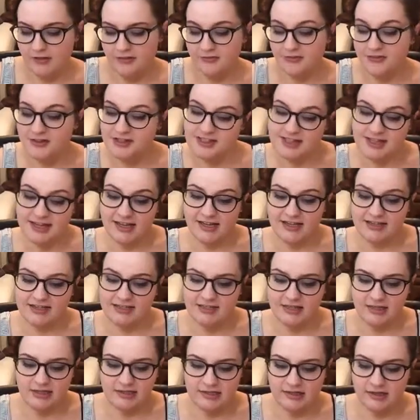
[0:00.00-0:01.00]
First thing I
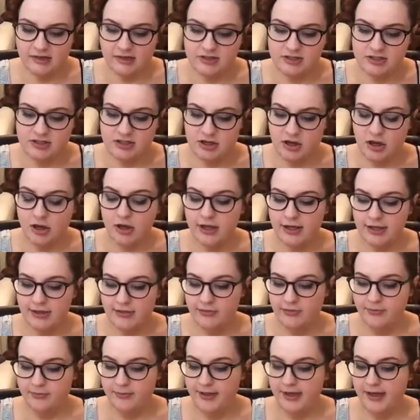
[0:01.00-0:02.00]
see in here is not
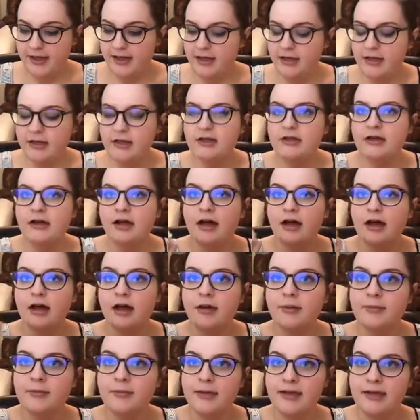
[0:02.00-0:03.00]
in the bag.
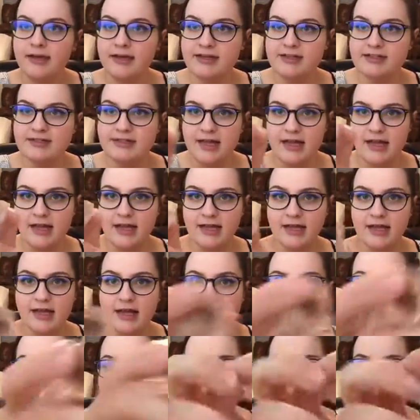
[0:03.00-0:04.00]
Um, it is a
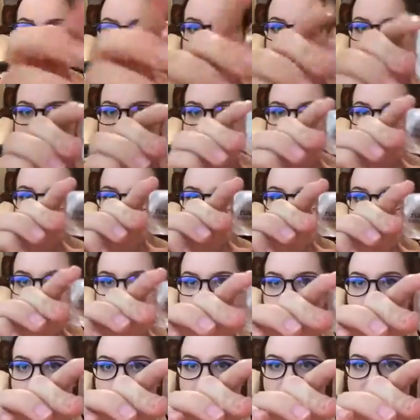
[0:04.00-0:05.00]
Naked
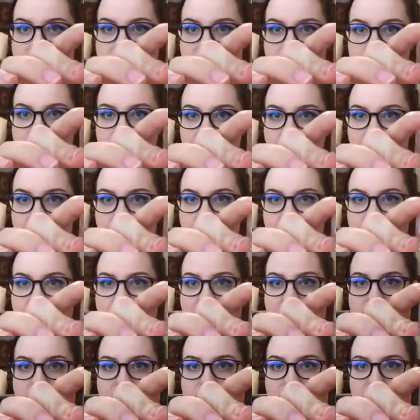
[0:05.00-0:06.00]

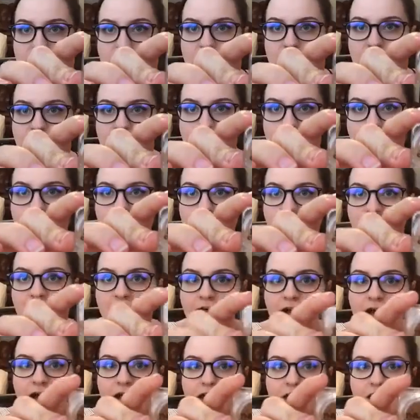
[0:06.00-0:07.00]
Cosmetics,
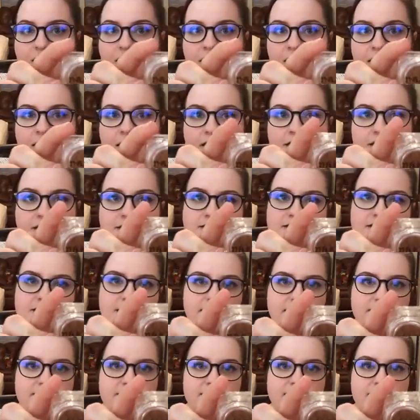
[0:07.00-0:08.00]
uh, let's
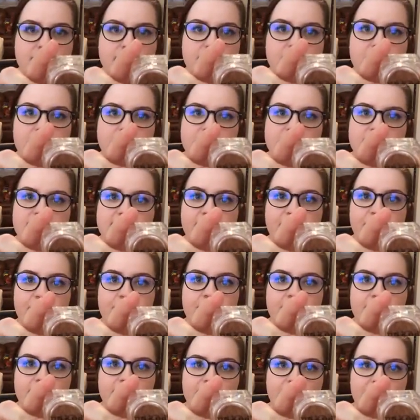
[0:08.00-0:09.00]
see, it's in Sierra
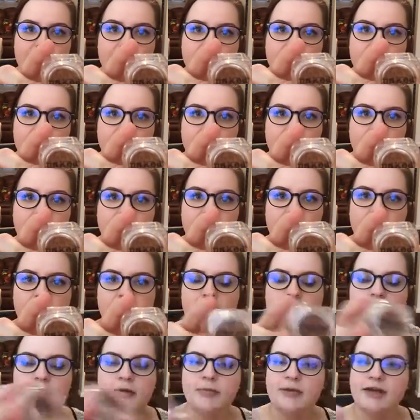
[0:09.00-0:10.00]
Nevada.
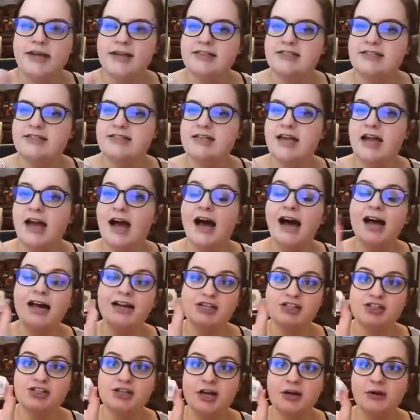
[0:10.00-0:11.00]
Um, it's
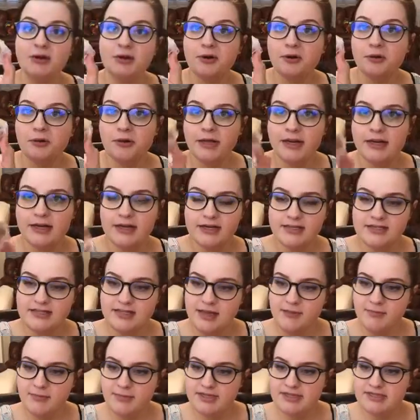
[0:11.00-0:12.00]
eyeshadow and it is
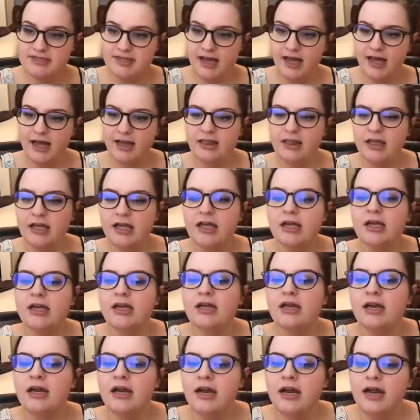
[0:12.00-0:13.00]
a
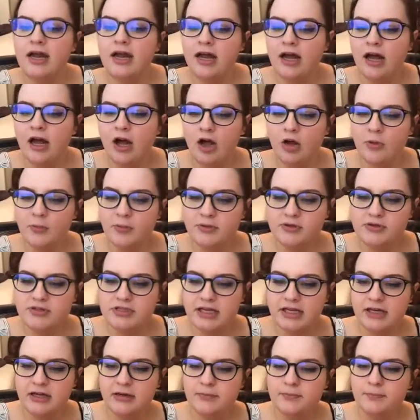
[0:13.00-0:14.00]
metallic, almost
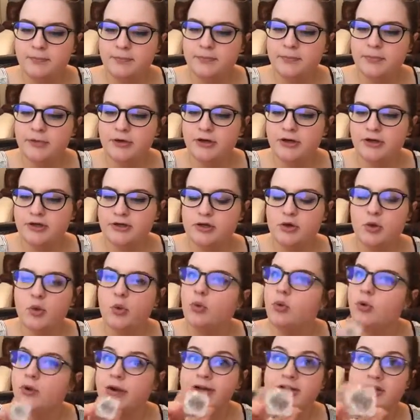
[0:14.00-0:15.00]
like a burnt
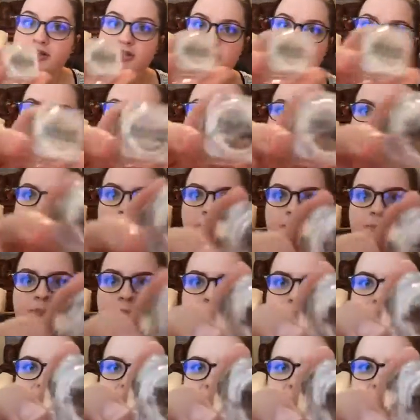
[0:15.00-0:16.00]
orange color.
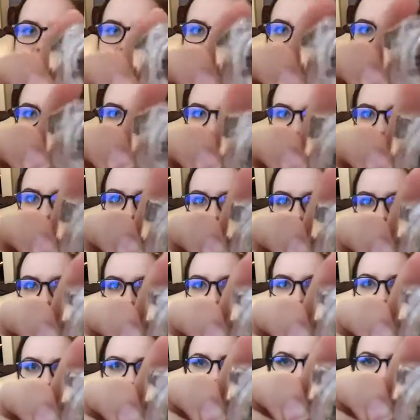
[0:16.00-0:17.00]
Let's see if you guys can see